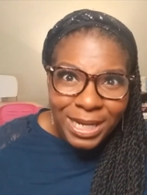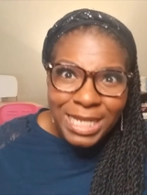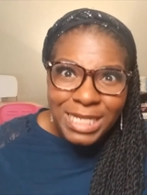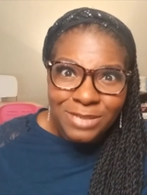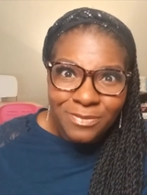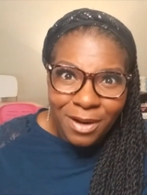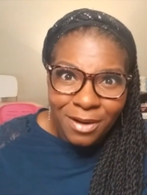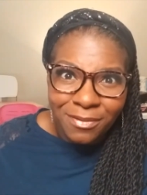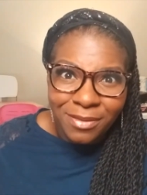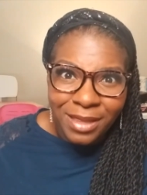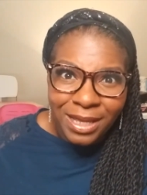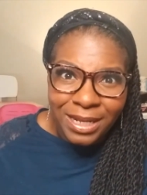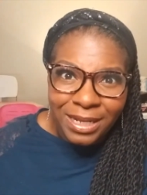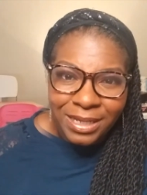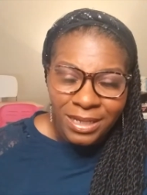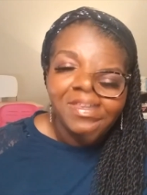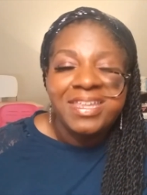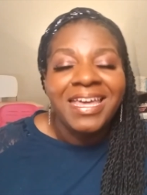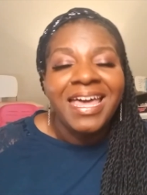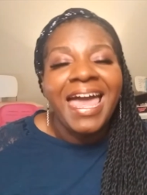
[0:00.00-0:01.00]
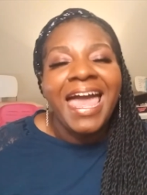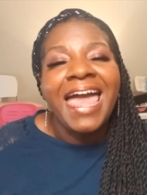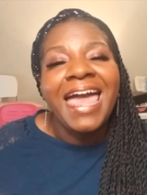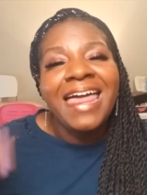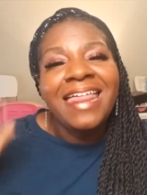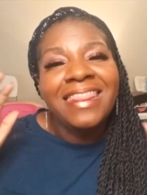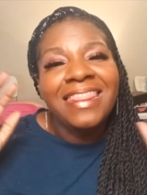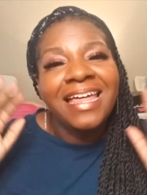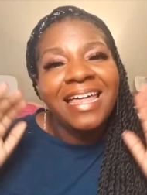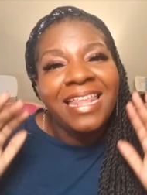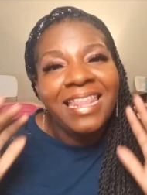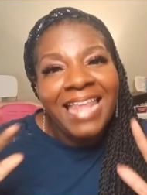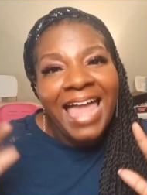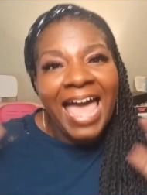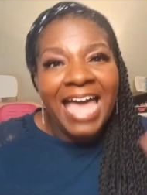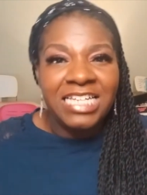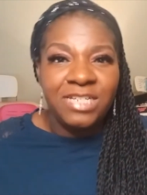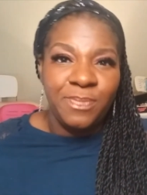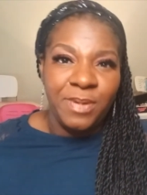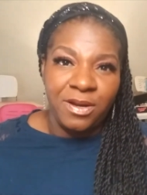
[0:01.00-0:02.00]
it's worth it. And the
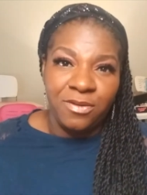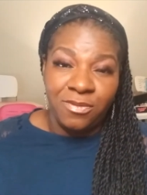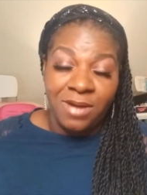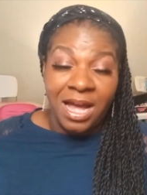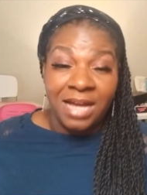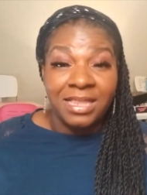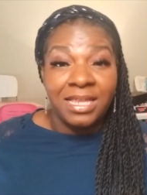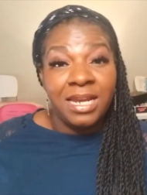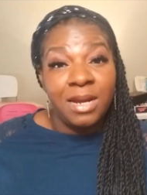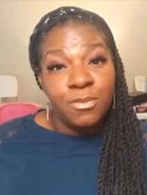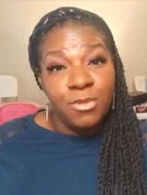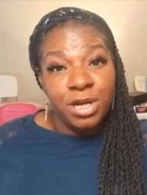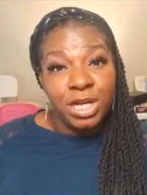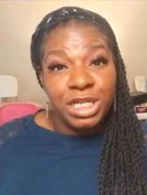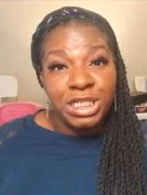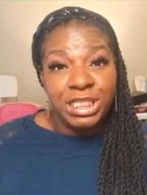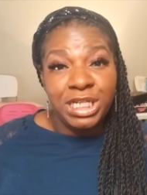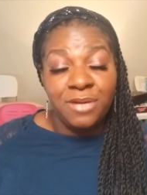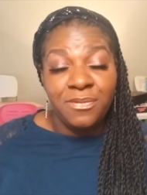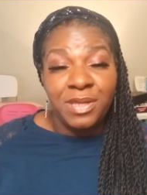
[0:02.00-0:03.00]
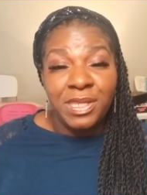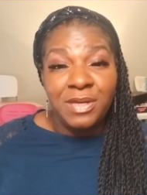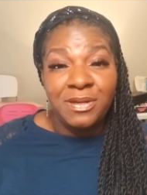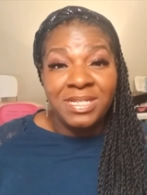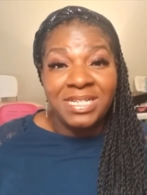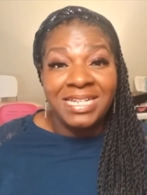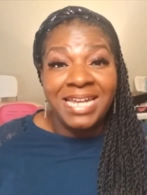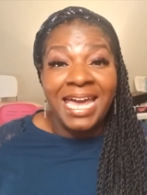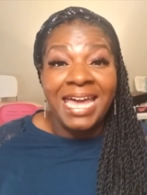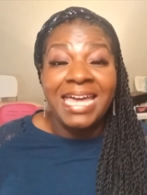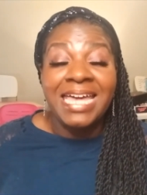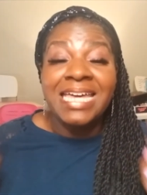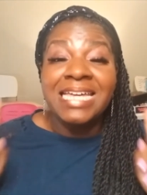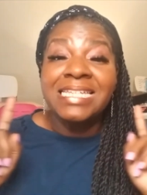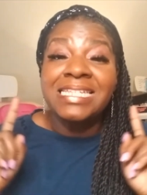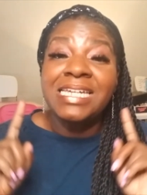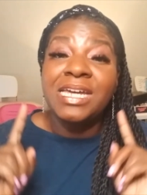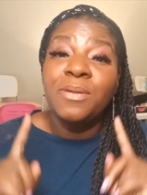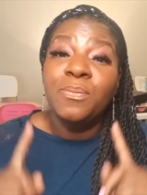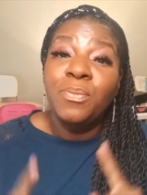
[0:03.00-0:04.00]
last big rock that I'm going to share with you today is
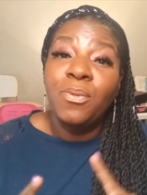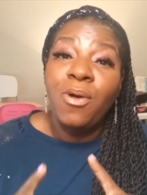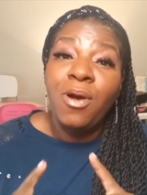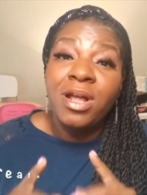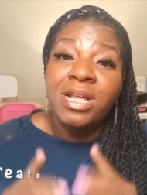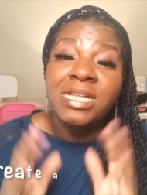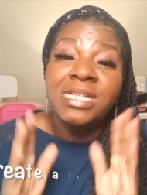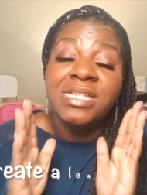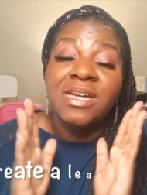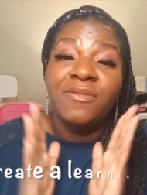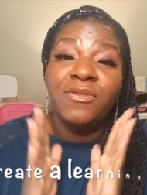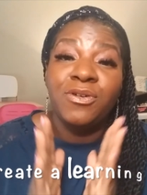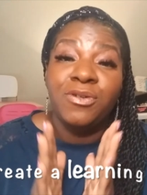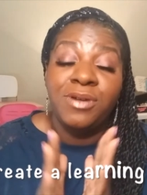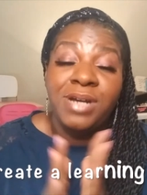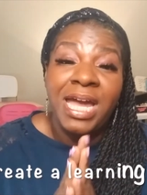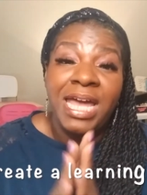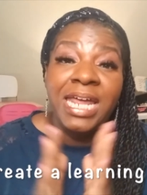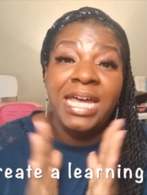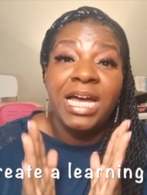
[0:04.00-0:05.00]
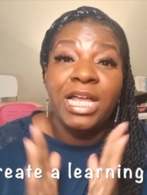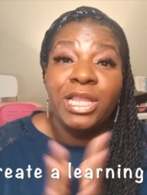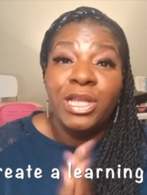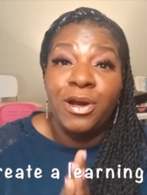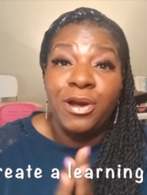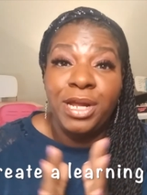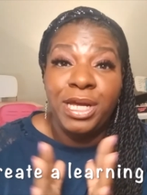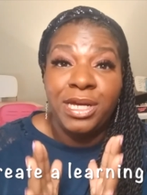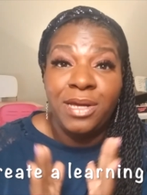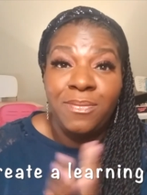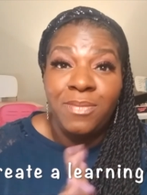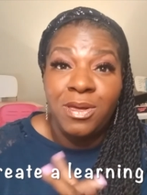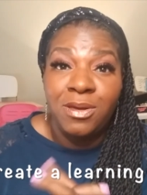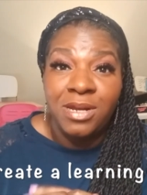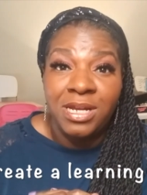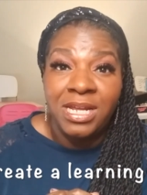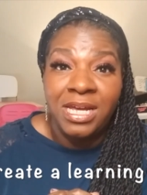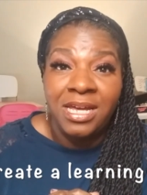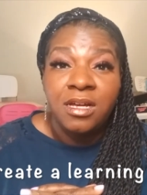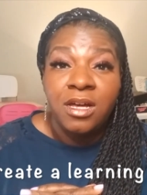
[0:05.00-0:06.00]
the importance of creating a learning
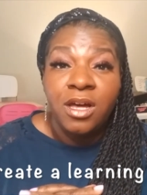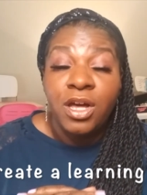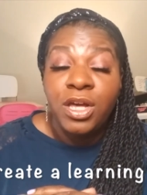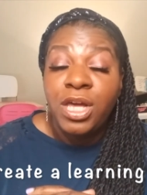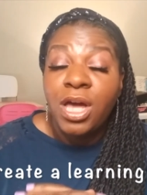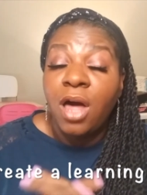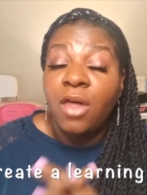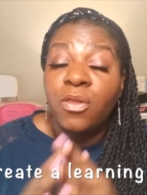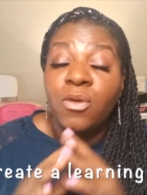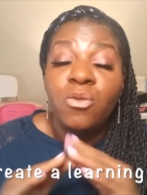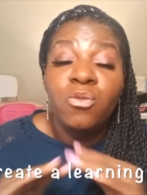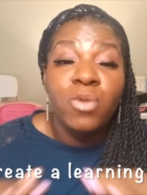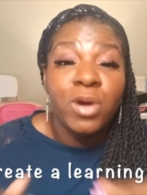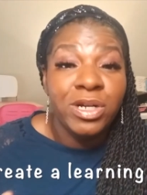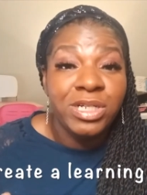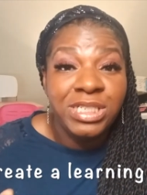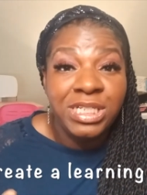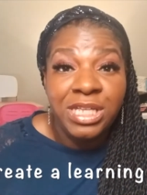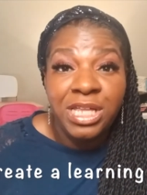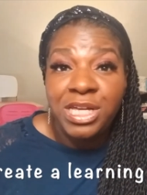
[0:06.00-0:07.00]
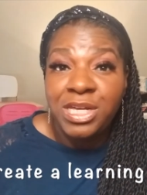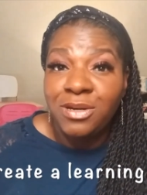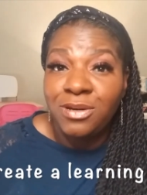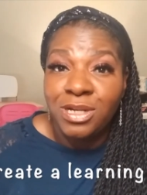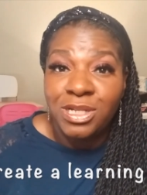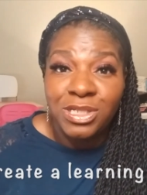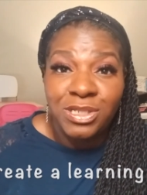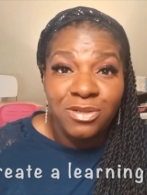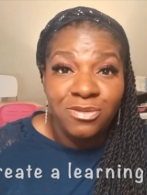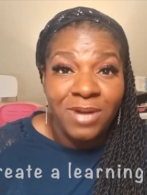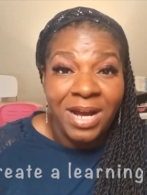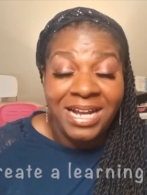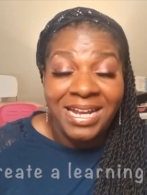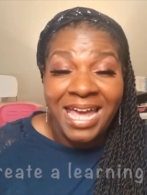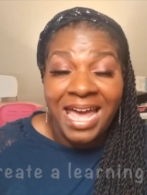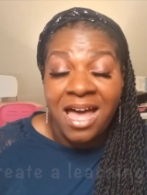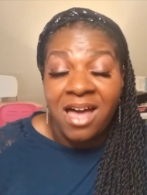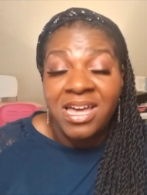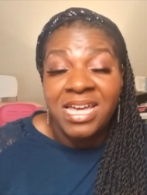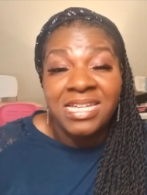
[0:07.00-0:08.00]
community. Y'all, the worst thing that you can do right
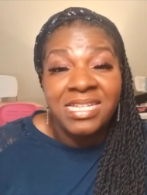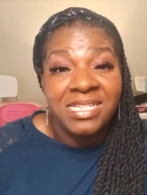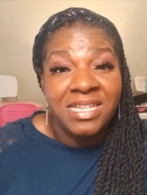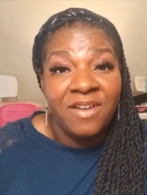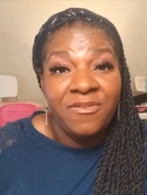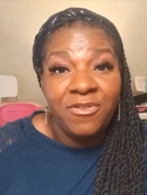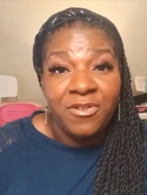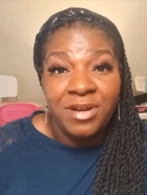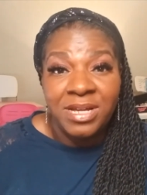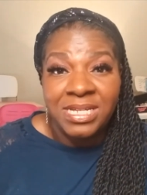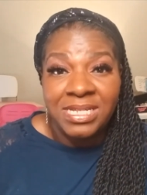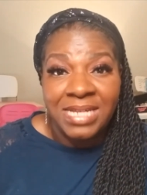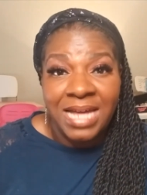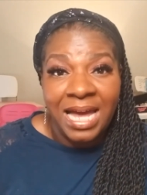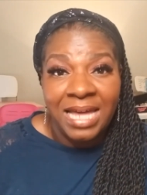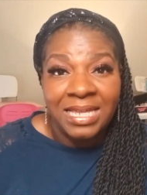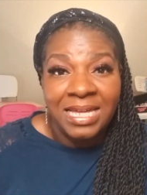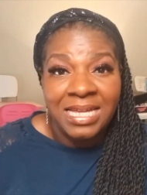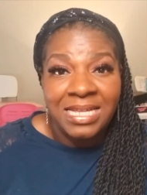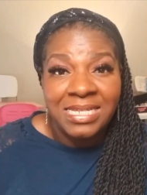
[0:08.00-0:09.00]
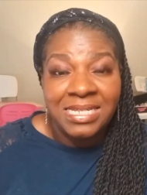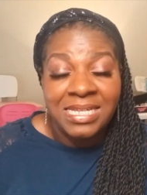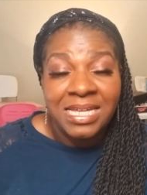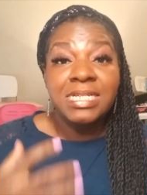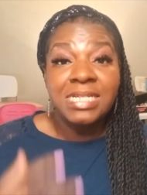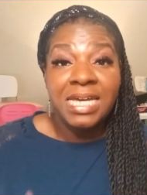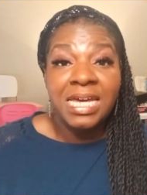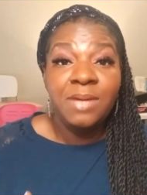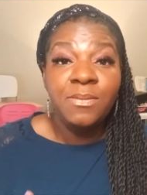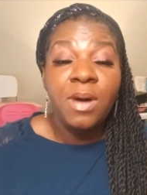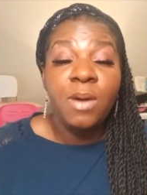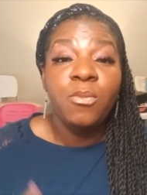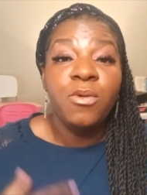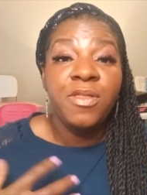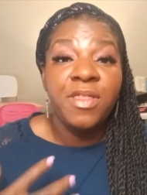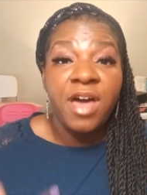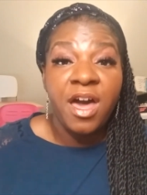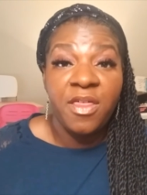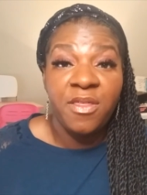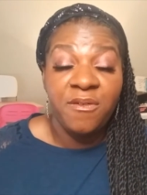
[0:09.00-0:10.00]
now is suffer in silence. Team up
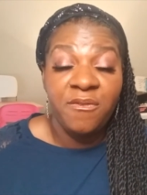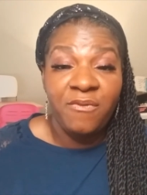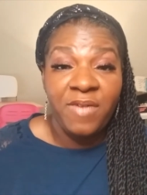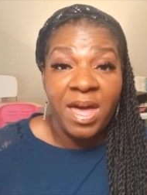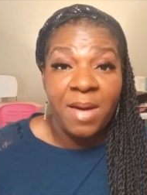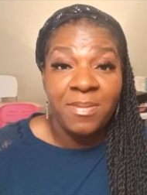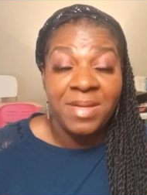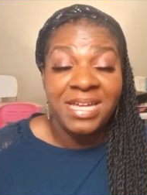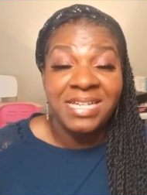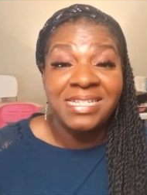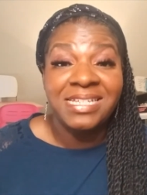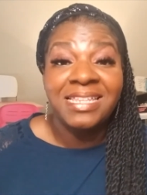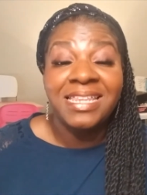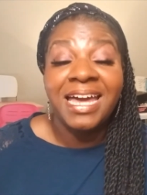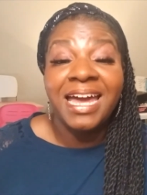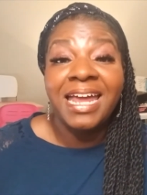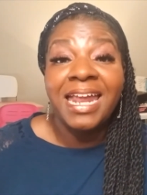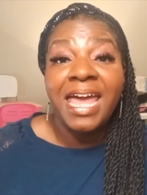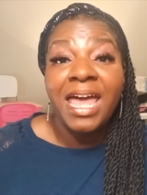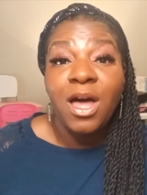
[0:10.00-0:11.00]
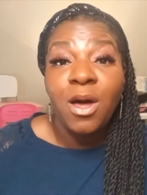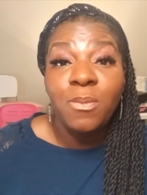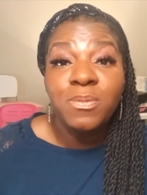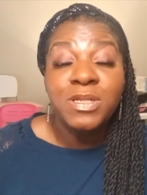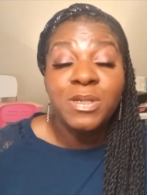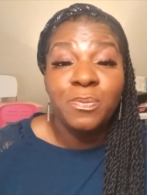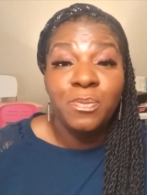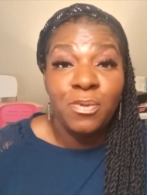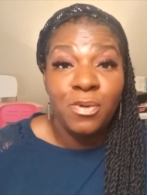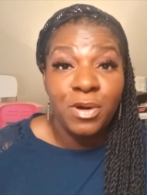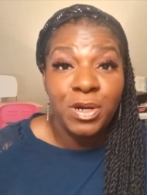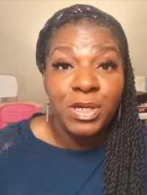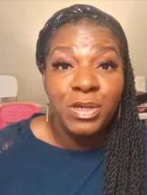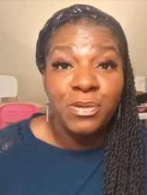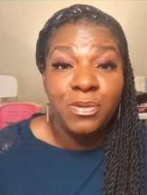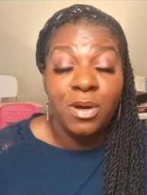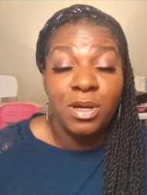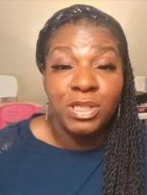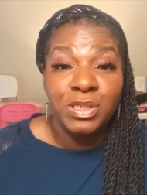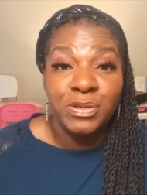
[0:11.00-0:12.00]
with other families that could help support you
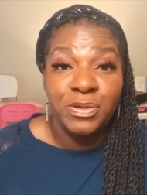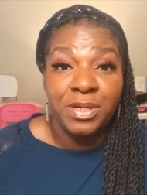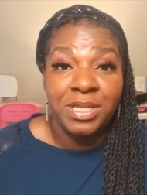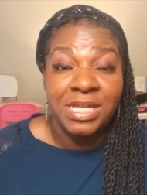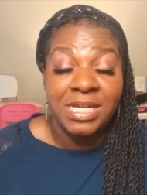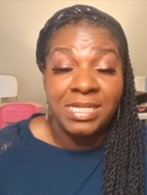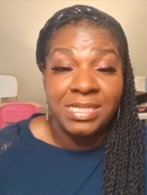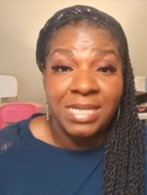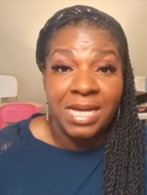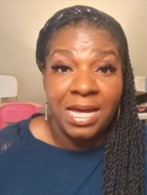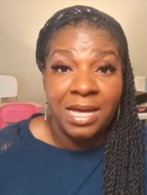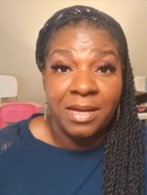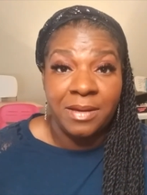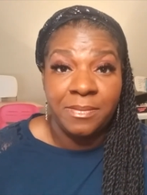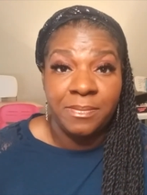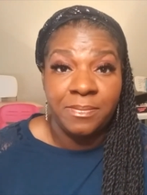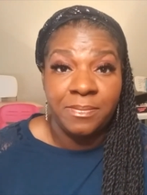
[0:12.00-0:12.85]
all during this time.